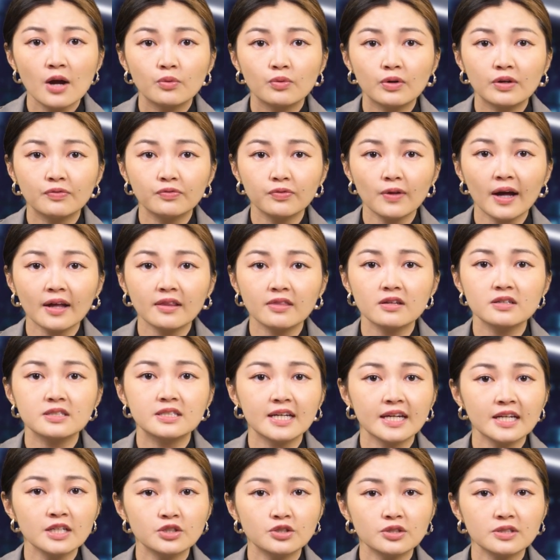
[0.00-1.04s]
reflect the
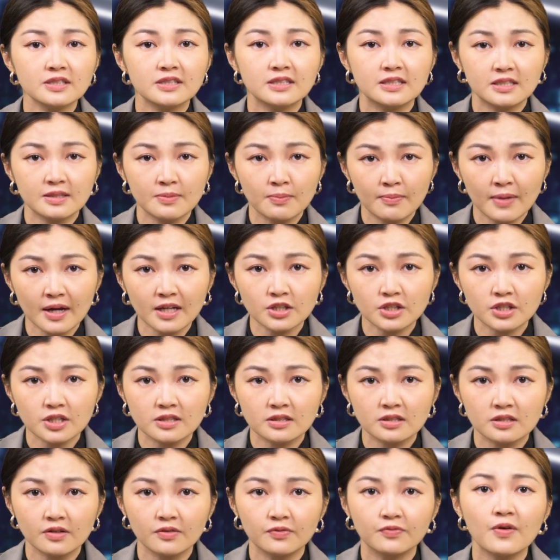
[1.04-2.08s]
dangerous
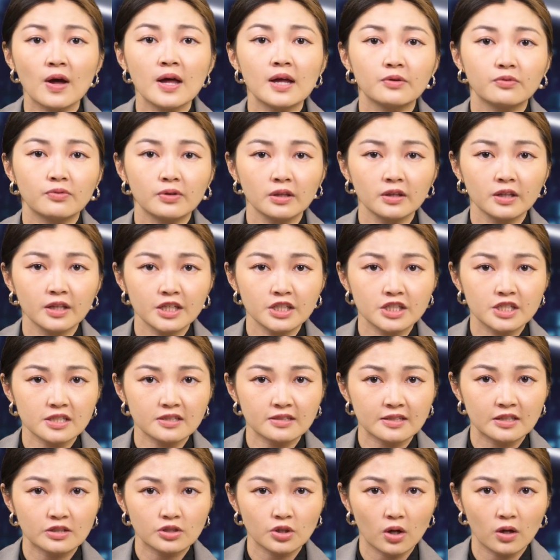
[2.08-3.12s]
dimensions of
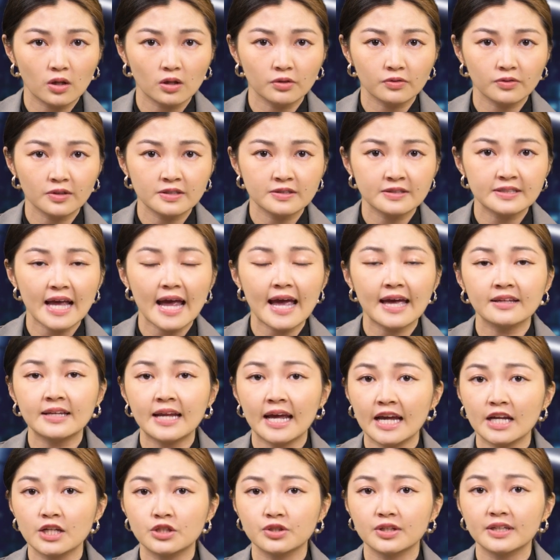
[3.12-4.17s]
religious intolerance and
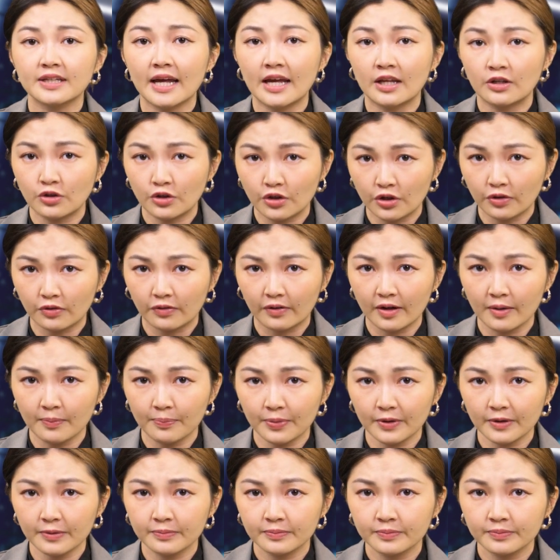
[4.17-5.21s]
hatred in Europe.